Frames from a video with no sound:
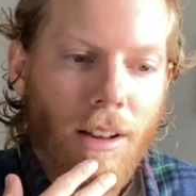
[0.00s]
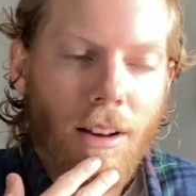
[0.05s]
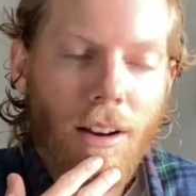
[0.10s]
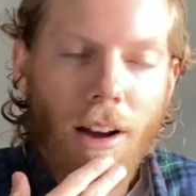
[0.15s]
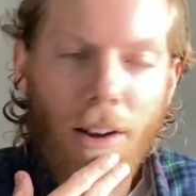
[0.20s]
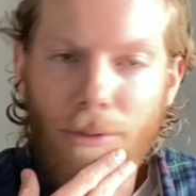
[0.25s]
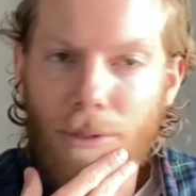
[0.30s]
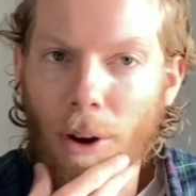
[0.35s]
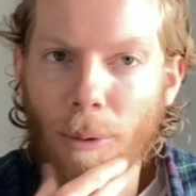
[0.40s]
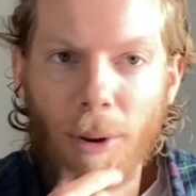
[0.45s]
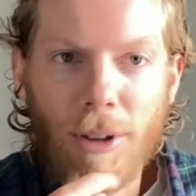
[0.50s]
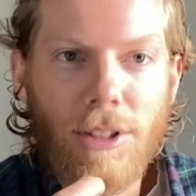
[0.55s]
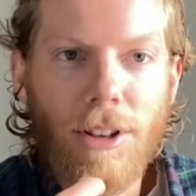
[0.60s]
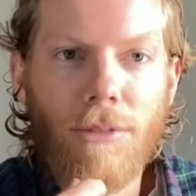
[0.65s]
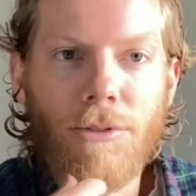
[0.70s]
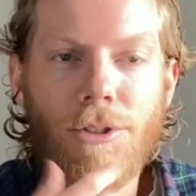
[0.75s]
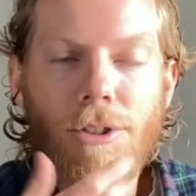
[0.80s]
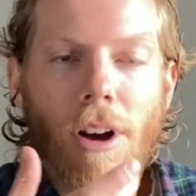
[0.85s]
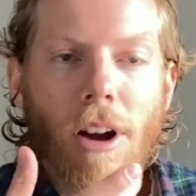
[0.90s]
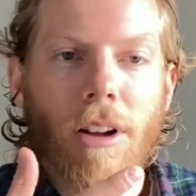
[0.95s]
I found
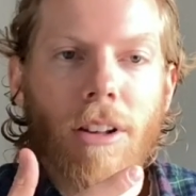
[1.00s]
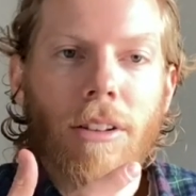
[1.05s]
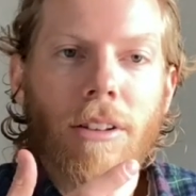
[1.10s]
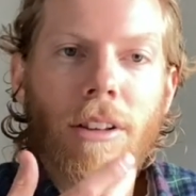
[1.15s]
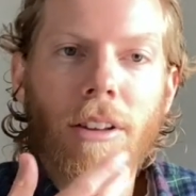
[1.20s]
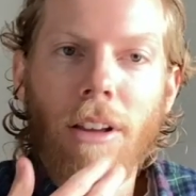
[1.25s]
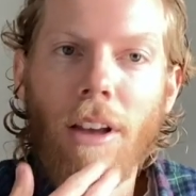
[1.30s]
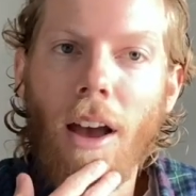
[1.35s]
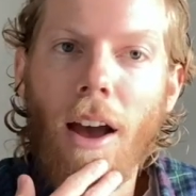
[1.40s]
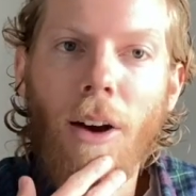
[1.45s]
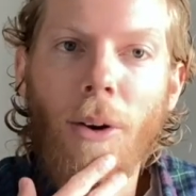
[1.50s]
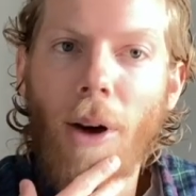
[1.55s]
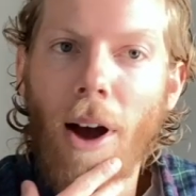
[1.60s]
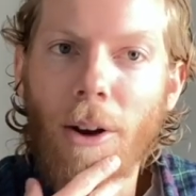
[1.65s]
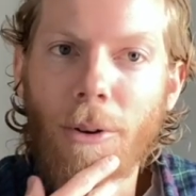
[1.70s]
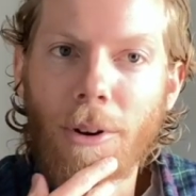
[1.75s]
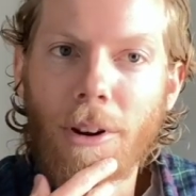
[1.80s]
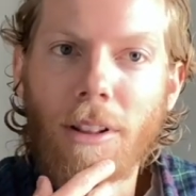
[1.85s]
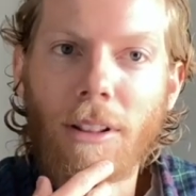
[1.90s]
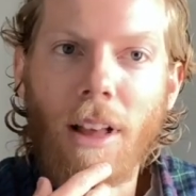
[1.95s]
myself chuckling how
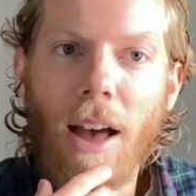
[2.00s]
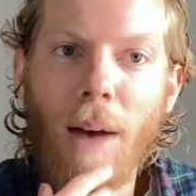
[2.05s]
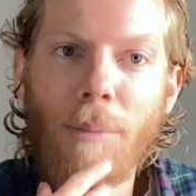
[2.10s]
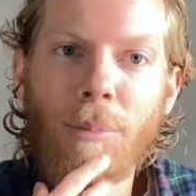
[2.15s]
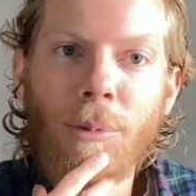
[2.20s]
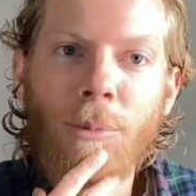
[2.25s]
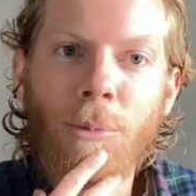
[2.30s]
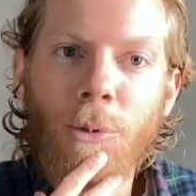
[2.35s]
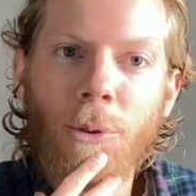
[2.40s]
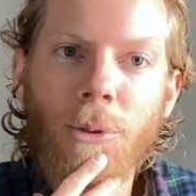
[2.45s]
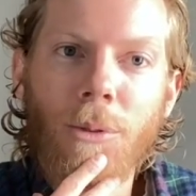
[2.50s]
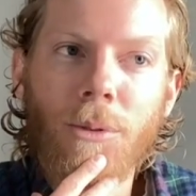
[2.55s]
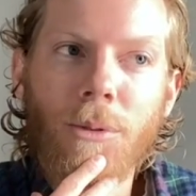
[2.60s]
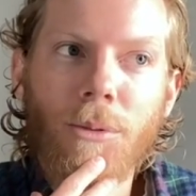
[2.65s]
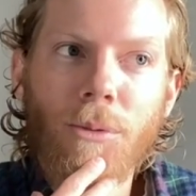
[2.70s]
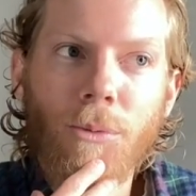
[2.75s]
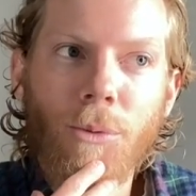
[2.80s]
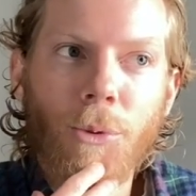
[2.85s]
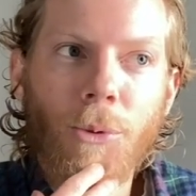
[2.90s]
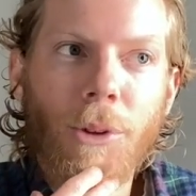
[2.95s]
Irene Lapham
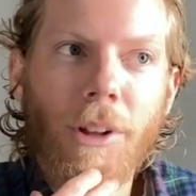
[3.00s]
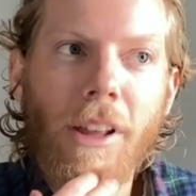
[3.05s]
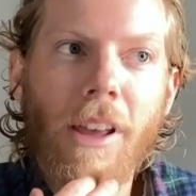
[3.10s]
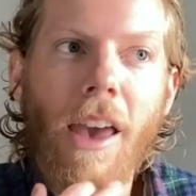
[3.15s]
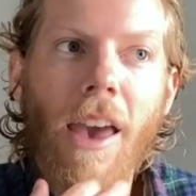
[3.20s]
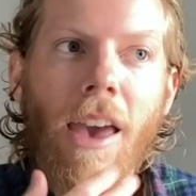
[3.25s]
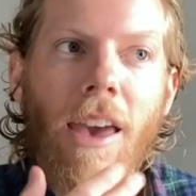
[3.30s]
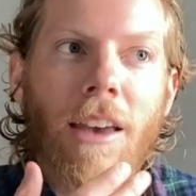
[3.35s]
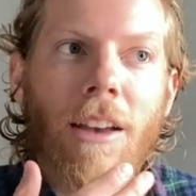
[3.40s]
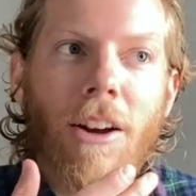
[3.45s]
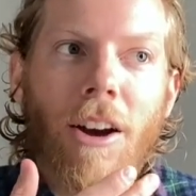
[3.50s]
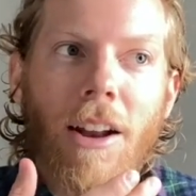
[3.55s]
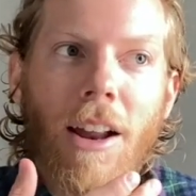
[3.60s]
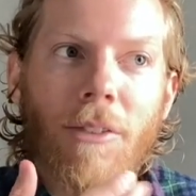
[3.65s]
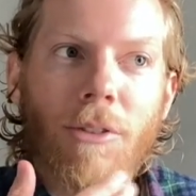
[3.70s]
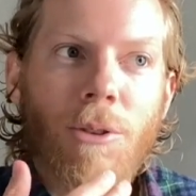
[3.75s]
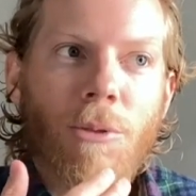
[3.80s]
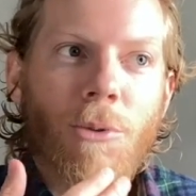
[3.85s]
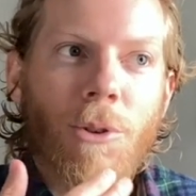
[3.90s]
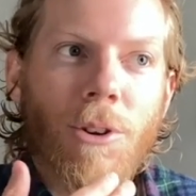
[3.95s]
would would really hang on
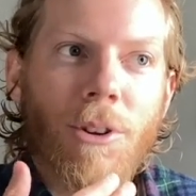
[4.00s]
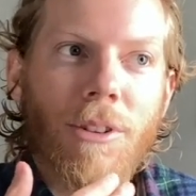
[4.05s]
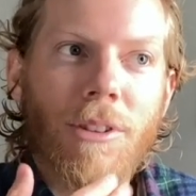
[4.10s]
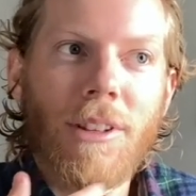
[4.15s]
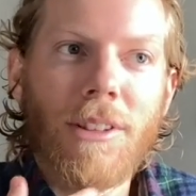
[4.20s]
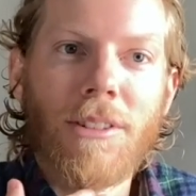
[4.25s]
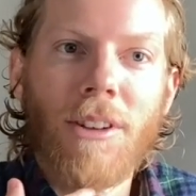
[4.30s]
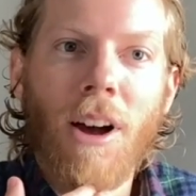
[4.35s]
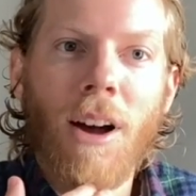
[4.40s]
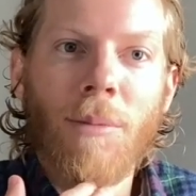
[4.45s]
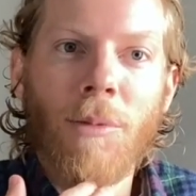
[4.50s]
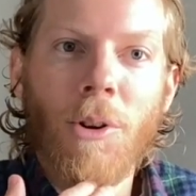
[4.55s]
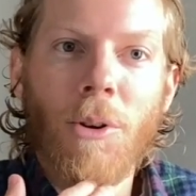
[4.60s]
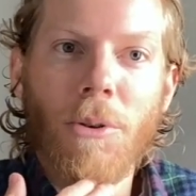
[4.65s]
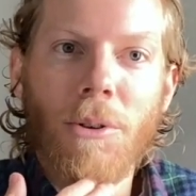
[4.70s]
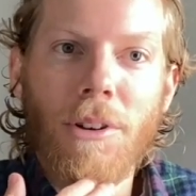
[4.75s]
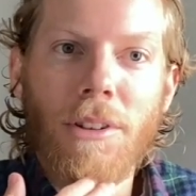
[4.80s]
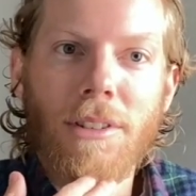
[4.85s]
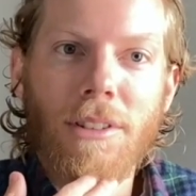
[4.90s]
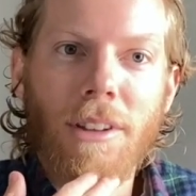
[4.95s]
every word that Tom
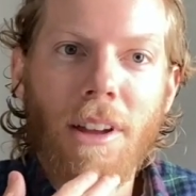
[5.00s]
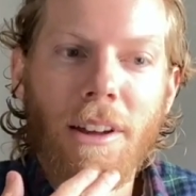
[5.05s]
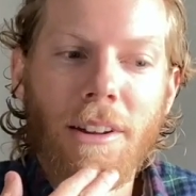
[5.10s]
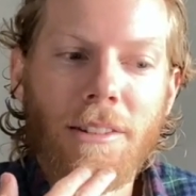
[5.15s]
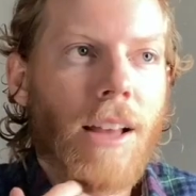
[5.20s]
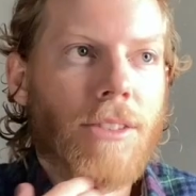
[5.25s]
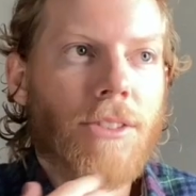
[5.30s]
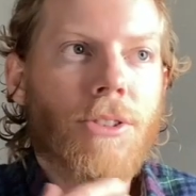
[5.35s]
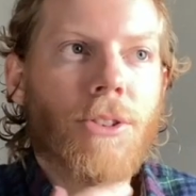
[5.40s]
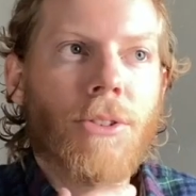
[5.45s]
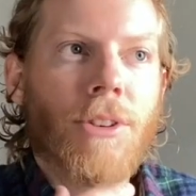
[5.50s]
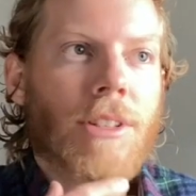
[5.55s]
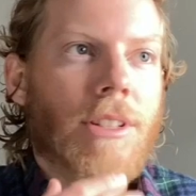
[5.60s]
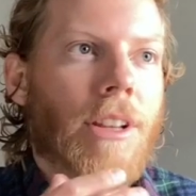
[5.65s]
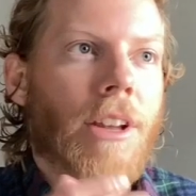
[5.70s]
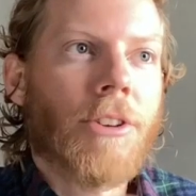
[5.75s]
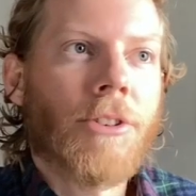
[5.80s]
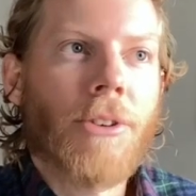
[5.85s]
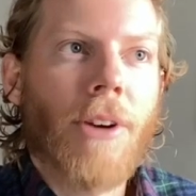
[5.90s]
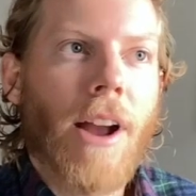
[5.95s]
Corey said. As soon as the
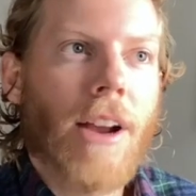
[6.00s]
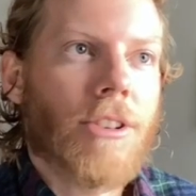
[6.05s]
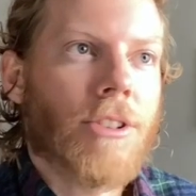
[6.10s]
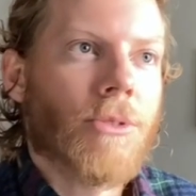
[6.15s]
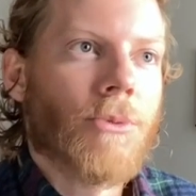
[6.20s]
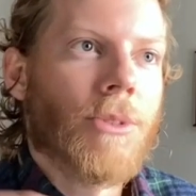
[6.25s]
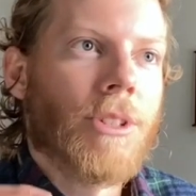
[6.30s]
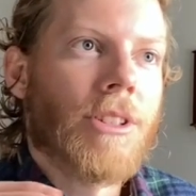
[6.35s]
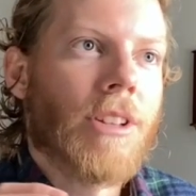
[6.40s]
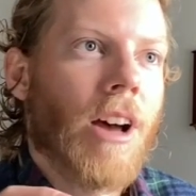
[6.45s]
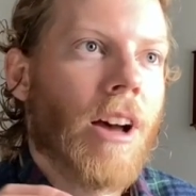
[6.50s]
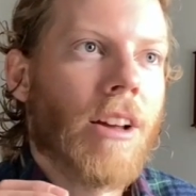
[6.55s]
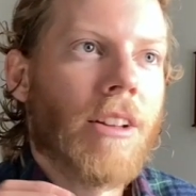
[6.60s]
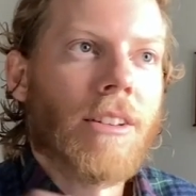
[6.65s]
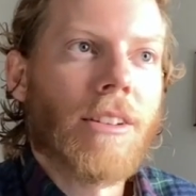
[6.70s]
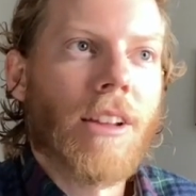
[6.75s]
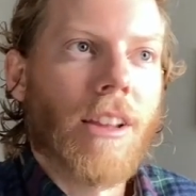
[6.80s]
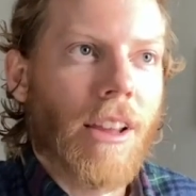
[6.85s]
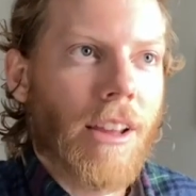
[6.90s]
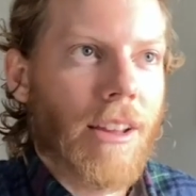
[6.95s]
interaction was
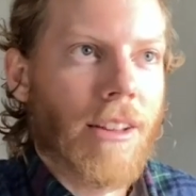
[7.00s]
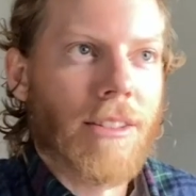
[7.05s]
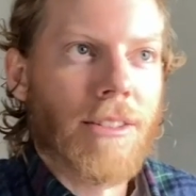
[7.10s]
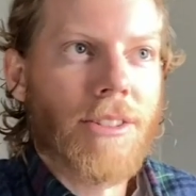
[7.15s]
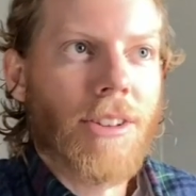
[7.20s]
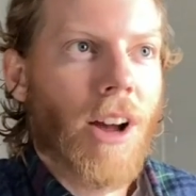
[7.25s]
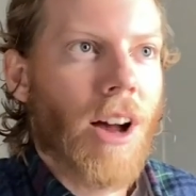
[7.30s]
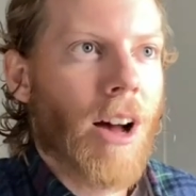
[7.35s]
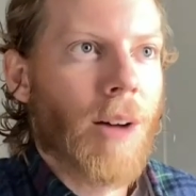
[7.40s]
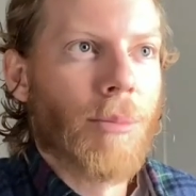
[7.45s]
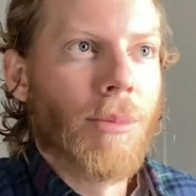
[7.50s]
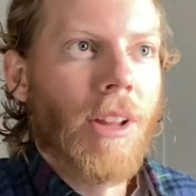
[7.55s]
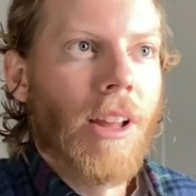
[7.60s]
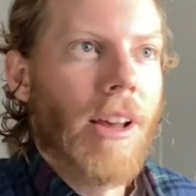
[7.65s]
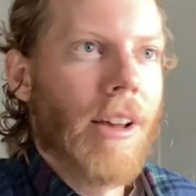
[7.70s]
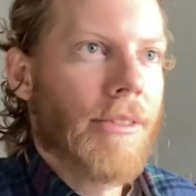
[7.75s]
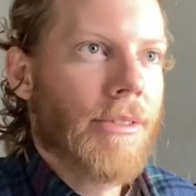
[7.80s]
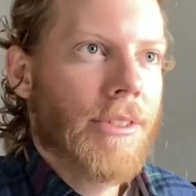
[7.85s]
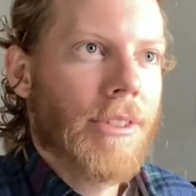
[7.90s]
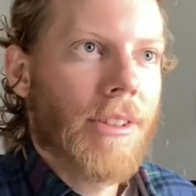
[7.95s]
done and Tom
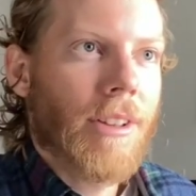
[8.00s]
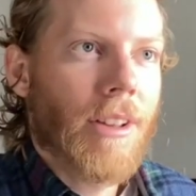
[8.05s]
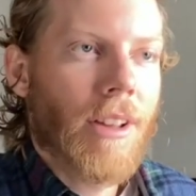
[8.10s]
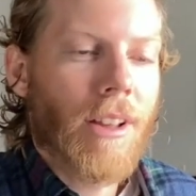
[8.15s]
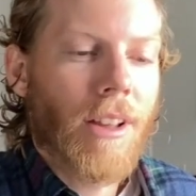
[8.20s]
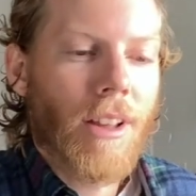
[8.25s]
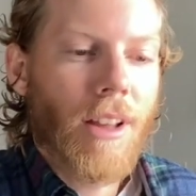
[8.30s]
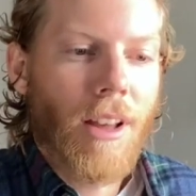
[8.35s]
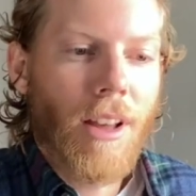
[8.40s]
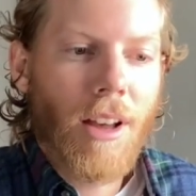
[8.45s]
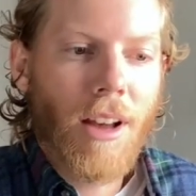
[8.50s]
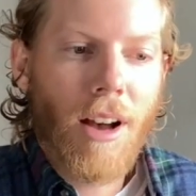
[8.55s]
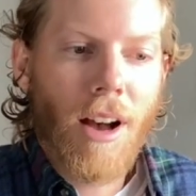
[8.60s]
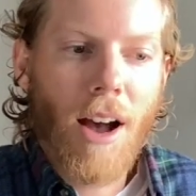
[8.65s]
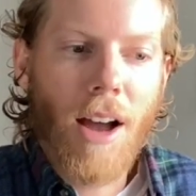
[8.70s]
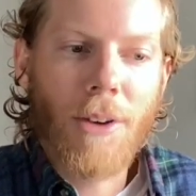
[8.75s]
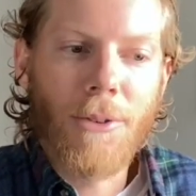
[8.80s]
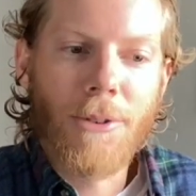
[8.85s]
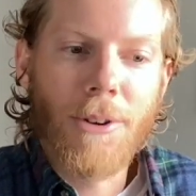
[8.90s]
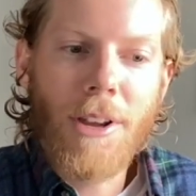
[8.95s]
left,
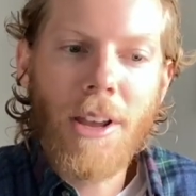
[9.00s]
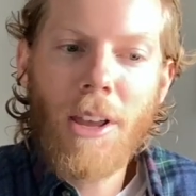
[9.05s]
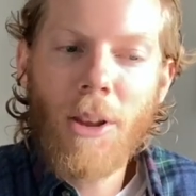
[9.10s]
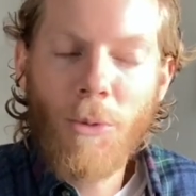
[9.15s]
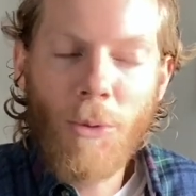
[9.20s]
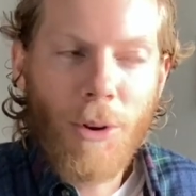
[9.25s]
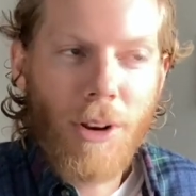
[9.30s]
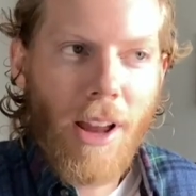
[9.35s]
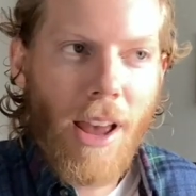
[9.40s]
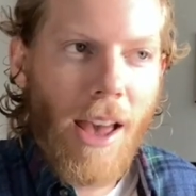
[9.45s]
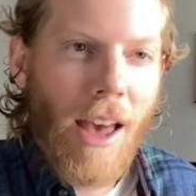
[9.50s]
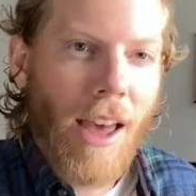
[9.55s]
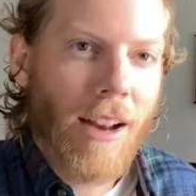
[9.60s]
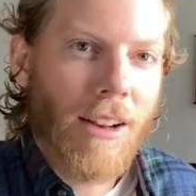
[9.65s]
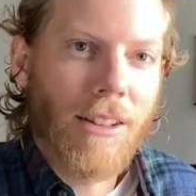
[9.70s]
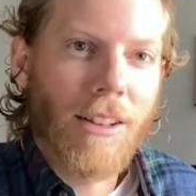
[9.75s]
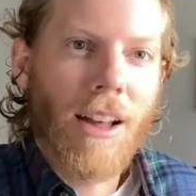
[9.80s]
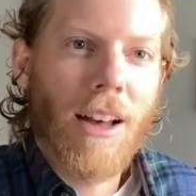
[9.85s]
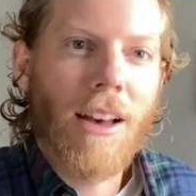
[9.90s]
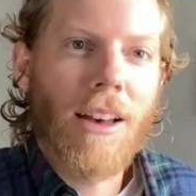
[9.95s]
Irene would
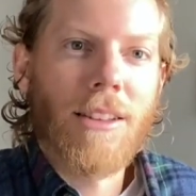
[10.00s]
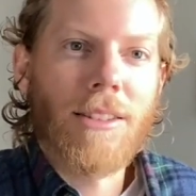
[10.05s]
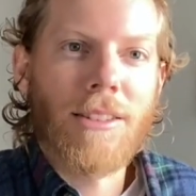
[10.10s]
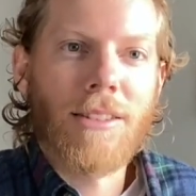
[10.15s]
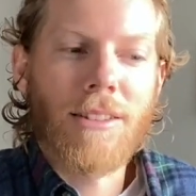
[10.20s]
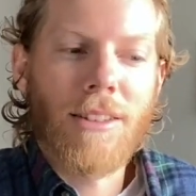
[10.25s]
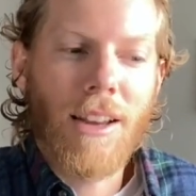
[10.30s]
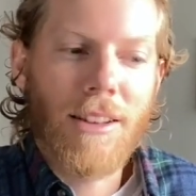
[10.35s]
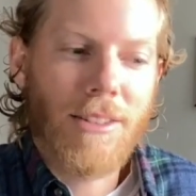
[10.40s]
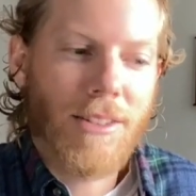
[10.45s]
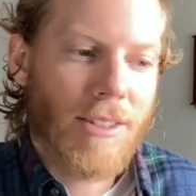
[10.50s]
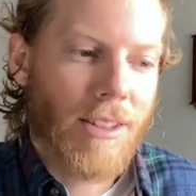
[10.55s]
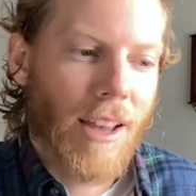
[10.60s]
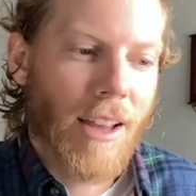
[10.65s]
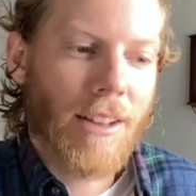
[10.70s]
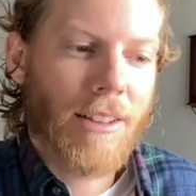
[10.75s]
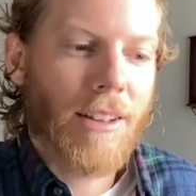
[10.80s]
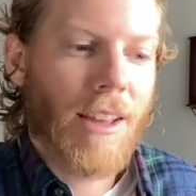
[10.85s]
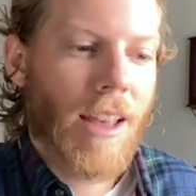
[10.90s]
analyze and dissect